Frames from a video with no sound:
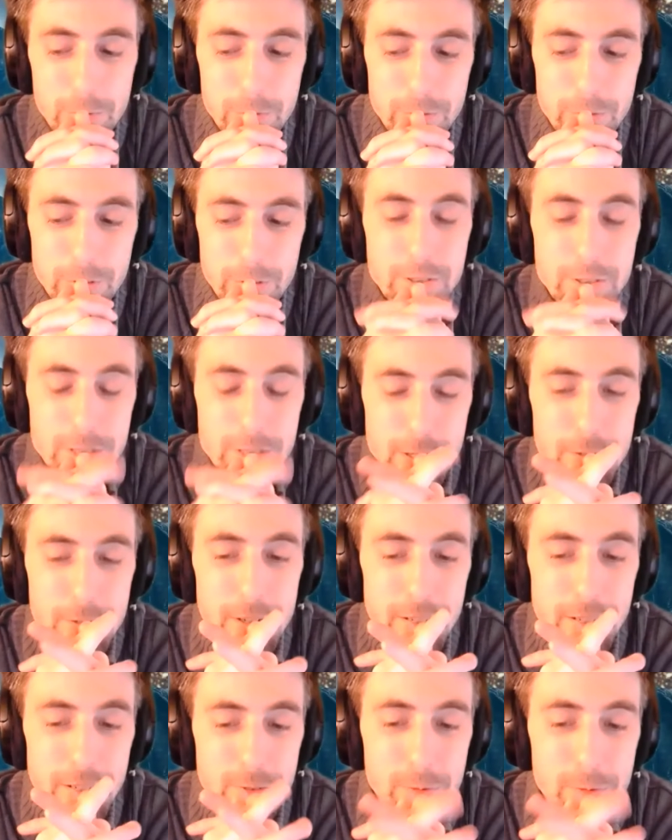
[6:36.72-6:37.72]
the T
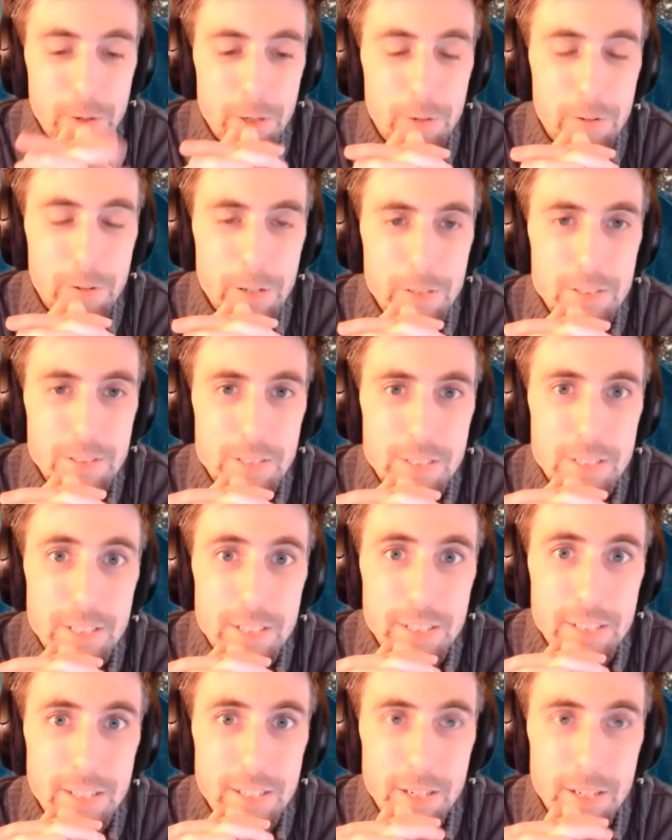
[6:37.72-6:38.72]
Rex is running around in San
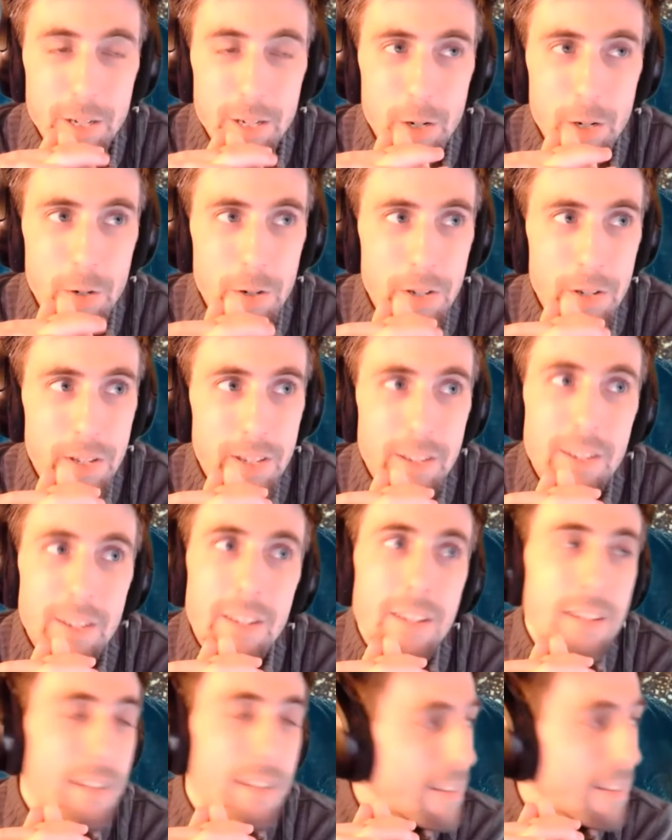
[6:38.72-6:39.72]
Diego
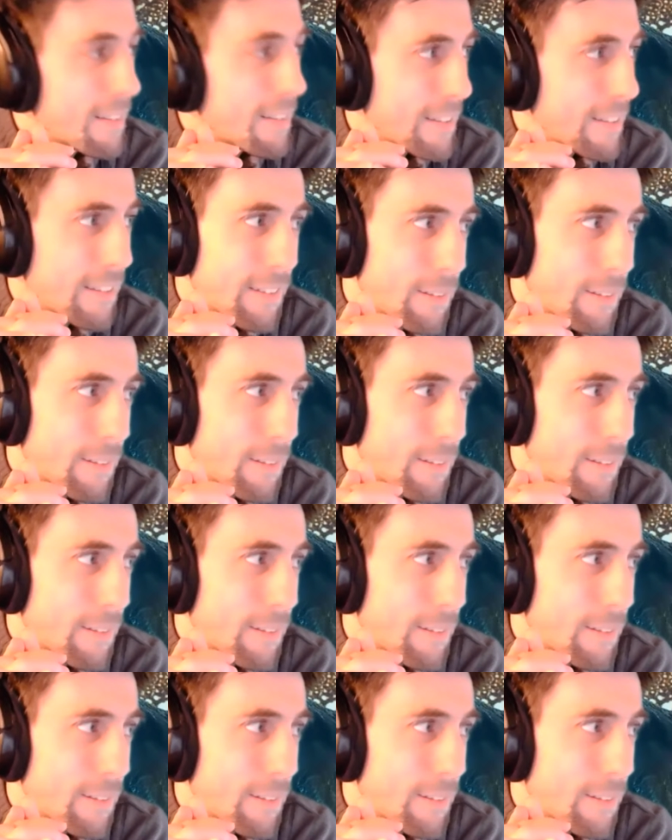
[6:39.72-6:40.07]
is